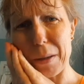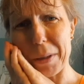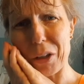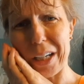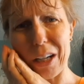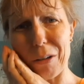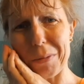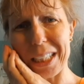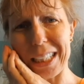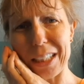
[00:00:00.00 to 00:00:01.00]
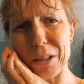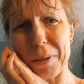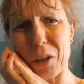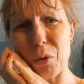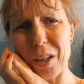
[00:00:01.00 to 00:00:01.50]
about how I'm gonna get to
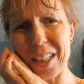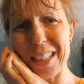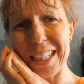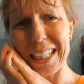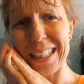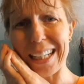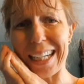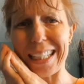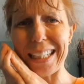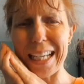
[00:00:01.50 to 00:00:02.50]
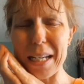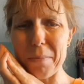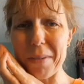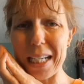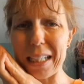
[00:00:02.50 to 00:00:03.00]
my quarantine that I
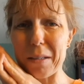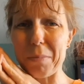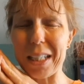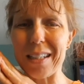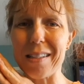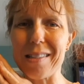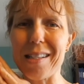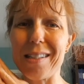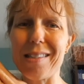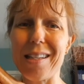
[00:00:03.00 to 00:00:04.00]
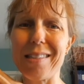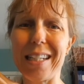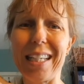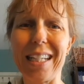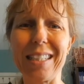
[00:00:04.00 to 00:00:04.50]
can't make because it says
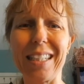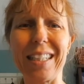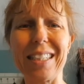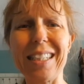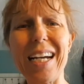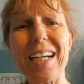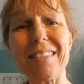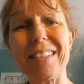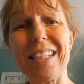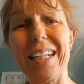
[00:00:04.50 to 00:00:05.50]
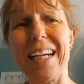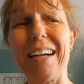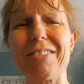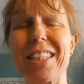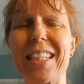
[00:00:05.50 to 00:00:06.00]
I can't take a taxi and I
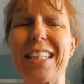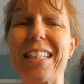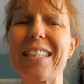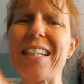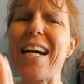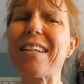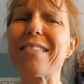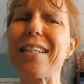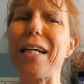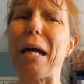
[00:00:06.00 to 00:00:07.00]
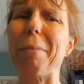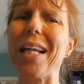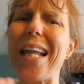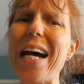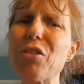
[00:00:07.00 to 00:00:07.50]
have to take a taxi and I'm
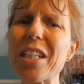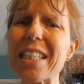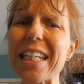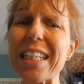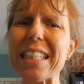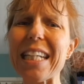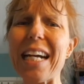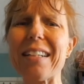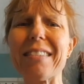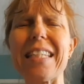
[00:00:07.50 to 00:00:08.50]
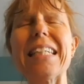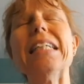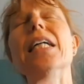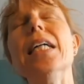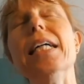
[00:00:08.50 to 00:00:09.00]
allowed to take a taxi.
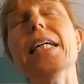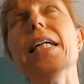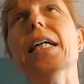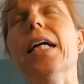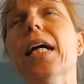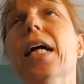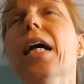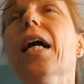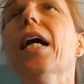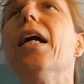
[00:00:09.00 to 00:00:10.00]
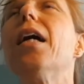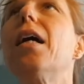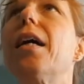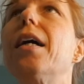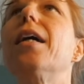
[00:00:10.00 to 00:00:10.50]

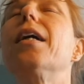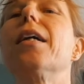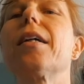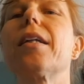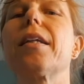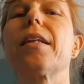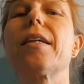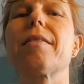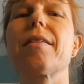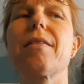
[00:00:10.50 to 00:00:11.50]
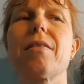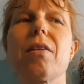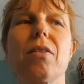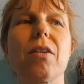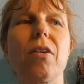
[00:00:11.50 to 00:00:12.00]
Oh, this
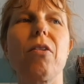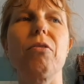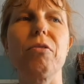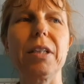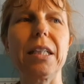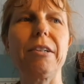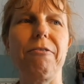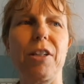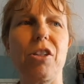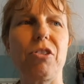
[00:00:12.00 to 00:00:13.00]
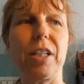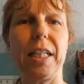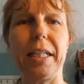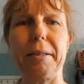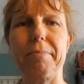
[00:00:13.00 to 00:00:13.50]
is really
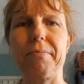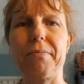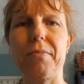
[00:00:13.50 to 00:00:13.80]
frustrating.